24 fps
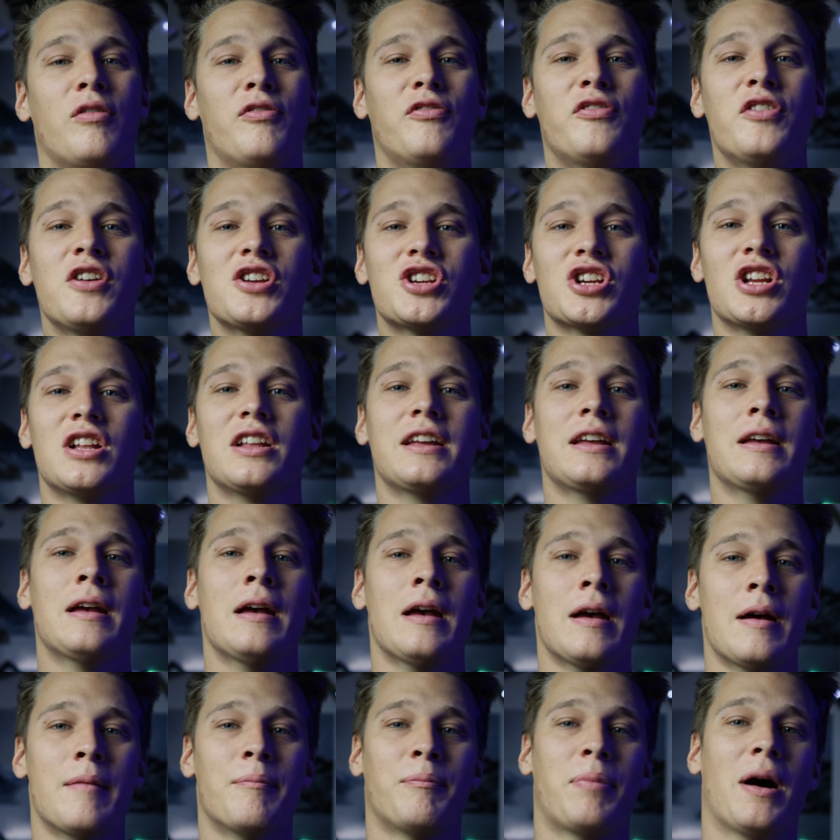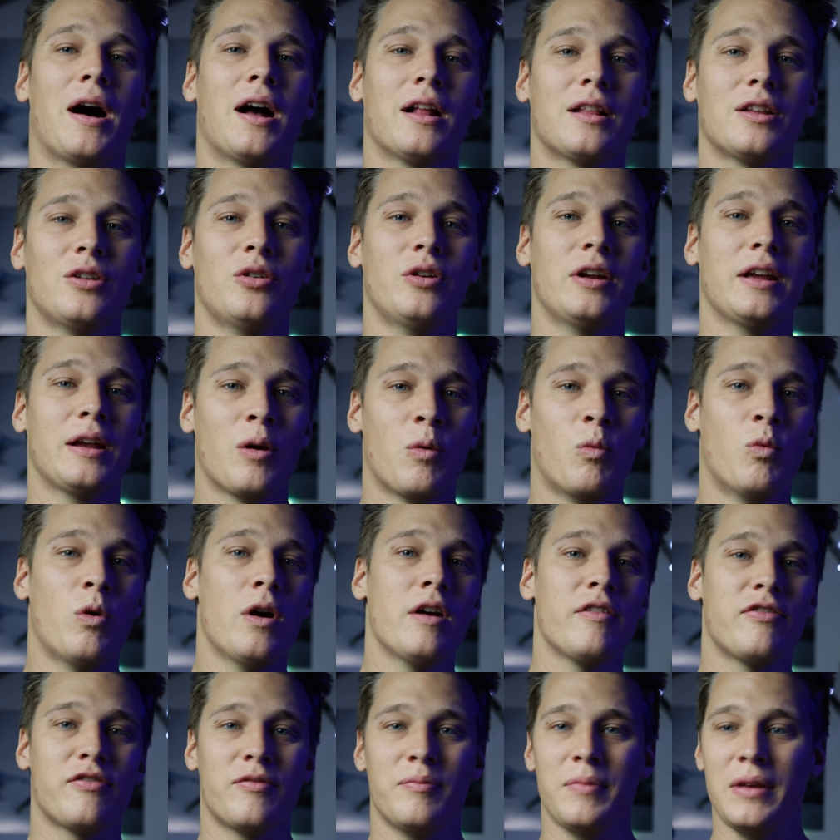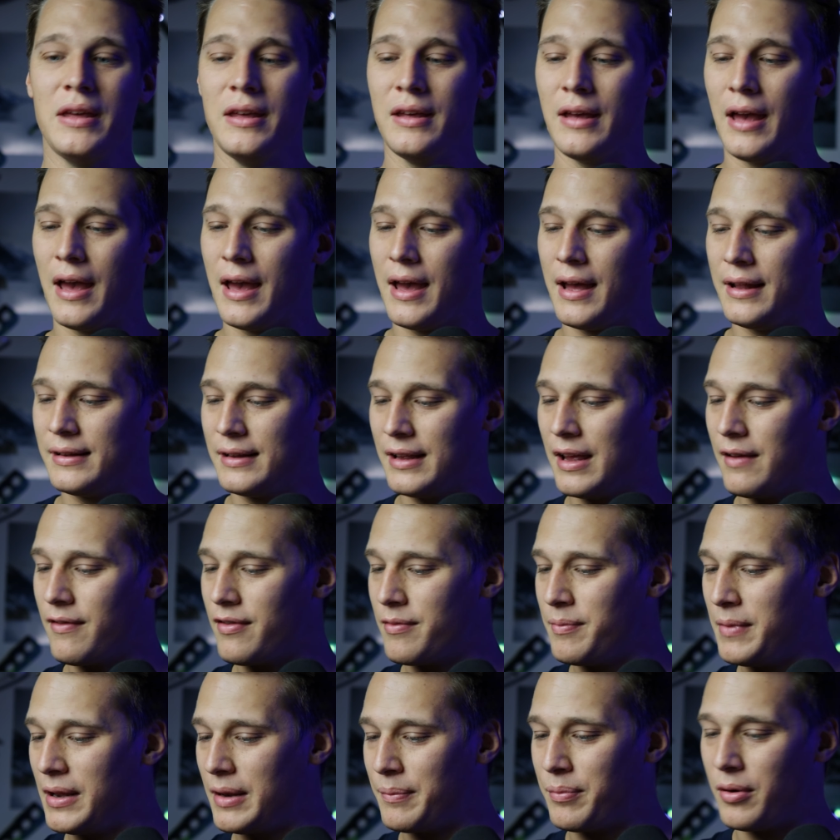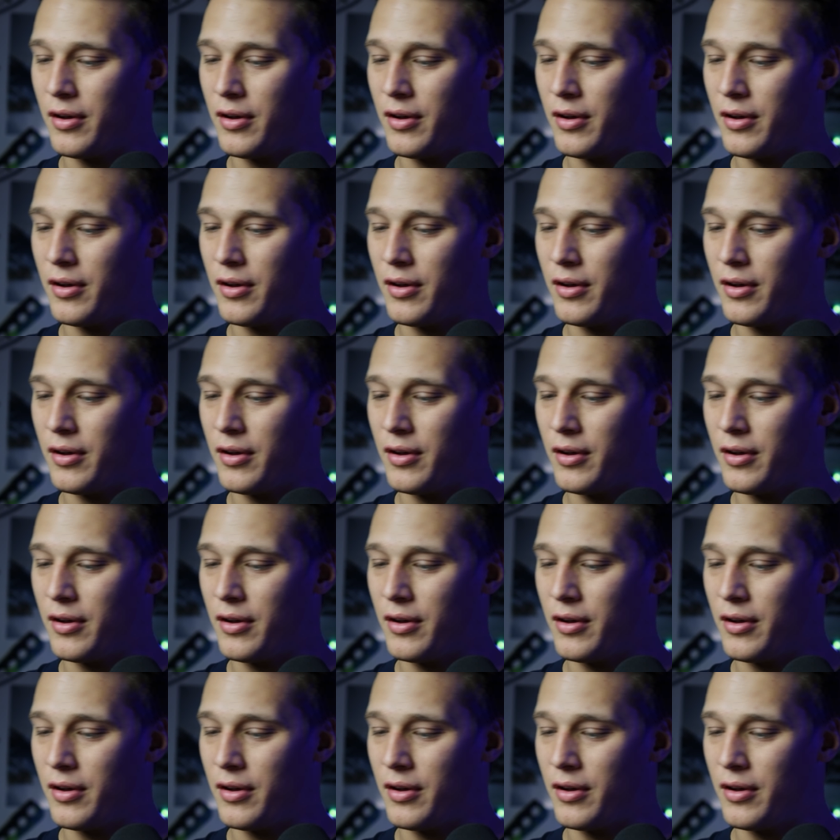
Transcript: officially partnering with me and gives me the